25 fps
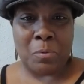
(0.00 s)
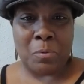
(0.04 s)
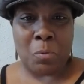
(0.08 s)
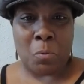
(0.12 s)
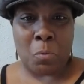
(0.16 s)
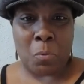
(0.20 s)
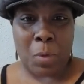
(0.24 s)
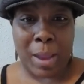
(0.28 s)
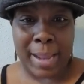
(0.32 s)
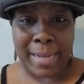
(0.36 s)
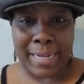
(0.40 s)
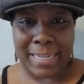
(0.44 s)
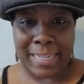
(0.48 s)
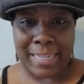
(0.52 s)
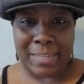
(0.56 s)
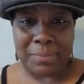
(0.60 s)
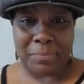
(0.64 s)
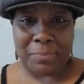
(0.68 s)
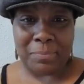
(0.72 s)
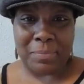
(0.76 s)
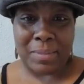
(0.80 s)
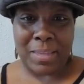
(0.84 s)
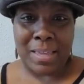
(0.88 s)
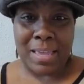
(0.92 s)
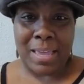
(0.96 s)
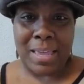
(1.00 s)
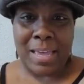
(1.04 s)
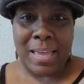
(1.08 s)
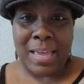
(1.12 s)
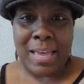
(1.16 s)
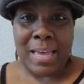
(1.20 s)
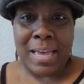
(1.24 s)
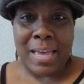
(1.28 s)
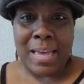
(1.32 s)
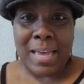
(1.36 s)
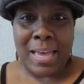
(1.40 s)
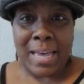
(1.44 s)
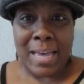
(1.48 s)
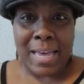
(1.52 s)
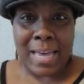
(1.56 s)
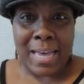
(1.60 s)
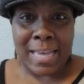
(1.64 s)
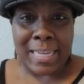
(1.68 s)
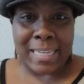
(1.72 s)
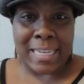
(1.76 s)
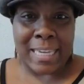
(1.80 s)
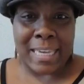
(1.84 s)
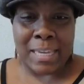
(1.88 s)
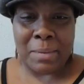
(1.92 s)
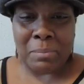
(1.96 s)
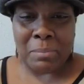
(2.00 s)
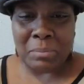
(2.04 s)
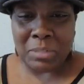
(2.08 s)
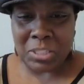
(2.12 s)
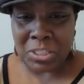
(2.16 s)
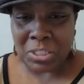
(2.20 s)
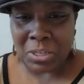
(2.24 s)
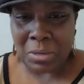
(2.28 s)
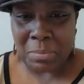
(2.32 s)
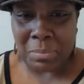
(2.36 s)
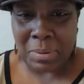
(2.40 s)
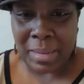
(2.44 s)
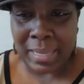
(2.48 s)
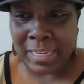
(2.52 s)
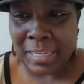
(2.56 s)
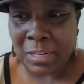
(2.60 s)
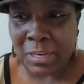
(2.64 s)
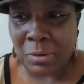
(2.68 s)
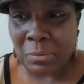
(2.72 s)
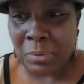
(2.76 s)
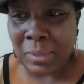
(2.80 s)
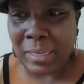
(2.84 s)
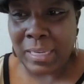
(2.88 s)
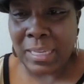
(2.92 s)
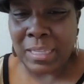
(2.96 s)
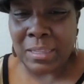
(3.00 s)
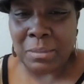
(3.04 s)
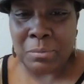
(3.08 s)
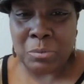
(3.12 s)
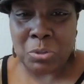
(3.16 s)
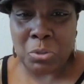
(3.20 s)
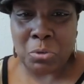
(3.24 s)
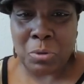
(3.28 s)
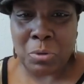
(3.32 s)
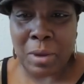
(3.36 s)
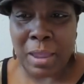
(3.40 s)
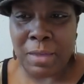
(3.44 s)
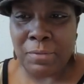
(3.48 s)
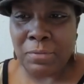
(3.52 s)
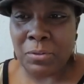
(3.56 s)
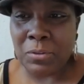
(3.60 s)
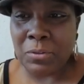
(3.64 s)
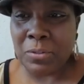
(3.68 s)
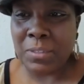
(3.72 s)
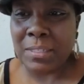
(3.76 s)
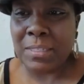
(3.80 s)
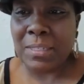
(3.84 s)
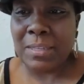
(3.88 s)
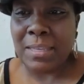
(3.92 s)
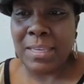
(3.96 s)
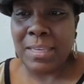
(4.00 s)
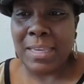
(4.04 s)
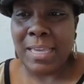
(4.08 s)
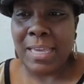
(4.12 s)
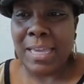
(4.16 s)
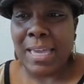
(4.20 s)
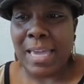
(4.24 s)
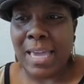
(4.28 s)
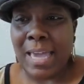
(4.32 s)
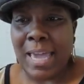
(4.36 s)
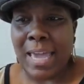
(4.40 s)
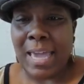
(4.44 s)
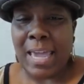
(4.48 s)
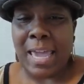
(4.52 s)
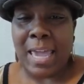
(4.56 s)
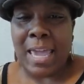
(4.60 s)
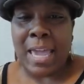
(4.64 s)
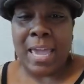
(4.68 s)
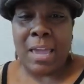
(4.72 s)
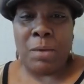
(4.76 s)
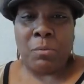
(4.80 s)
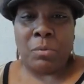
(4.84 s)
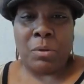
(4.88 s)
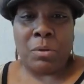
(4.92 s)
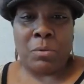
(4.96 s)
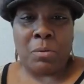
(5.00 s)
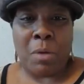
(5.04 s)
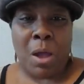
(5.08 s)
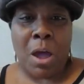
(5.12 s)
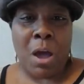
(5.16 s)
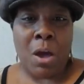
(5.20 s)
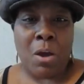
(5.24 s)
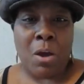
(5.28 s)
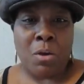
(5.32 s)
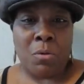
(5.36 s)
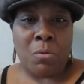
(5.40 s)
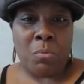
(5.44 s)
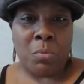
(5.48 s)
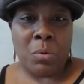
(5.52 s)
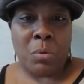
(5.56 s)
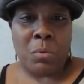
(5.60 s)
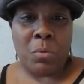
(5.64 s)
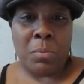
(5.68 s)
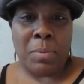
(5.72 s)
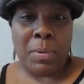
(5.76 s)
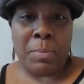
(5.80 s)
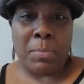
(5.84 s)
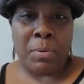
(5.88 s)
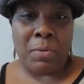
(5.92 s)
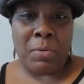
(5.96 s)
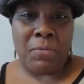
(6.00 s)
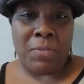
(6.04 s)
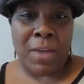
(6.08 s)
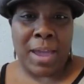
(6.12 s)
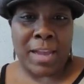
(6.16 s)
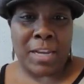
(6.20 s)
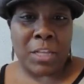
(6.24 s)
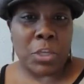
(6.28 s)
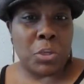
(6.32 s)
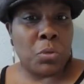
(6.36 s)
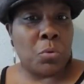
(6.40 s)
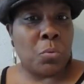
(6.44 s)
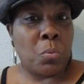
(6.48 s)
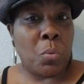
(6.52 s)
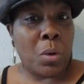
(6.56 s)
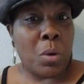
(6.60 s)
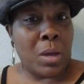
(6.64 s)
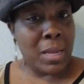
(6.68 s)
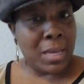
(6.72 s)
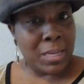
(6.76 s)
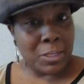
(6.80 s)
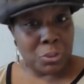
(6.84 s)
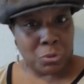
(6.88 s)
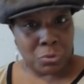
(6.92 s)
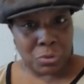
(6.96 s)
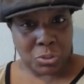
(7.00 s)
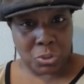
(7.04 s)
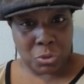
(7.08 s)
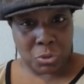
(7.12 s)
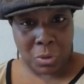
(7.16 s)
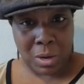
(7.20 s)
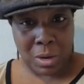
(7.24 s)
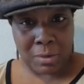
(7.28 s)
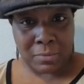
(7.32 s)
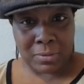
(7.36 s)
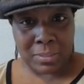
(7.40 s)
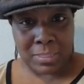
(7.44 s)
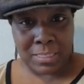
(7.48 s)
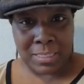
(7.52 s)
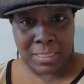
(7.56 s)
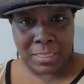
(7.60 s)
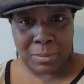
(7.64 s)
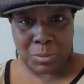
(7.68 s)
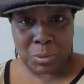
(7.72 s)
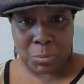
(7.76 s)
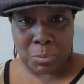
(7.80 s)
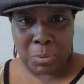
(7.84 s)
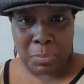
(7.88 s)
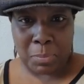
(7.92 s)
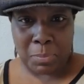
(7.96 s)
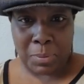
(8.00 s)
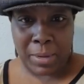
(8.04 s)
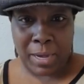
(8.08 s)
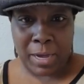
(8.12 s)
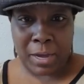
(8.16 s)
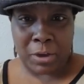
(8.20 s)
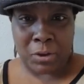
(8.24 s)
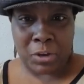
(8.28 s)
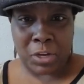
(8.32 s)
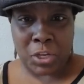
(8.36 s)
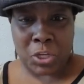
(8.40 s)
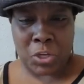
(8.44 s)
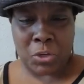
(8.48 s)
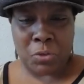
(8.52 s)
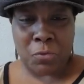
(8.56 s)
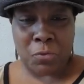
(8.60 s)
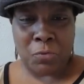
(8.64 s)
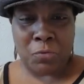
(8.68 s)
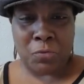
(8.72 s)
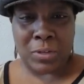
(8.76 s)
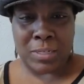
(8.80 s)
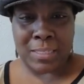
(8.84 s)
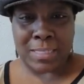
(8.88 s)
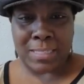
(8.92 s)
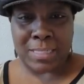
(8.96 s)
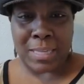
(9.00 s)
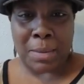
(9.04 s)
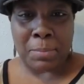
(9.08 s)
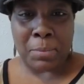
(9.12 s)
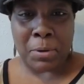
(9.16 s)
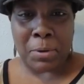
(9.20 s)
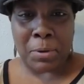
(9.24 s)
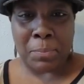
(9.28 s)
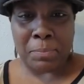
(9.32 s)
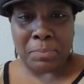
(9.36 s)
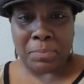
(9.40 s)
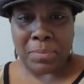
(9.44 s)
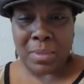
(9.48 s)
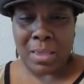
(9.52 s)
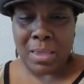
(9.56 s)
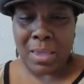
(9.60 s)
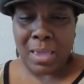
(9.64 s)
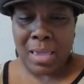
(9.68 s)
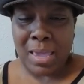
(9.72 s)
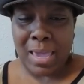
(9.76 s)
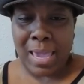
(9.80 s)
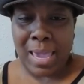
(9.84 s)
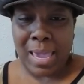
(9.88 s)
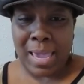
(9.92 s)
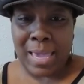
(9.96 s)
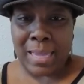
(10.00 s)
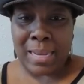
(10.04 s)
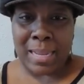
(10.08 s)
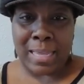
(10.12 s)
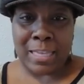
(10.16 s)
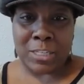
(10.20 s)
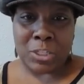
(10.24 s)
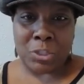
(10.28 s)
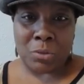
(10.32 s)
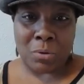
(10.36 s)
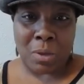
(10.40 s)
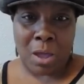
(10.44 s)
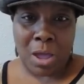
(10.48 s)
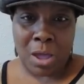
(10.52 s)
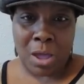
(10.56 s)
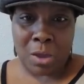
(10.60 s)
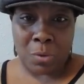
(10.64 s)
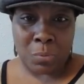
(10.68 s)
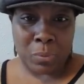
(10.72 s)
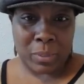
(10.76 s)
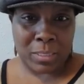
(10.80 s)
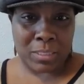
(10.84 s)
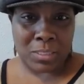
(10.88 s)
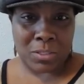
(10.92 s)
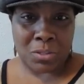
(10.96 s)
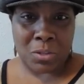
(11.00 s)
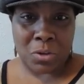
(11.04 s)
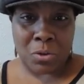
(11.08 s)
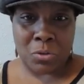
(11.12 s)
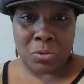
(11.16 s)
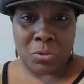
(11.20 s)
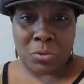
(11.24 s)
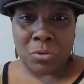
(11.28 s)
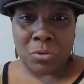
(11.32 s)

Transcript: writing. Again, Michelle Black here with Kingdom Travels. And we will be providing you 100 travel tips preparing you for the summer. And as you always know,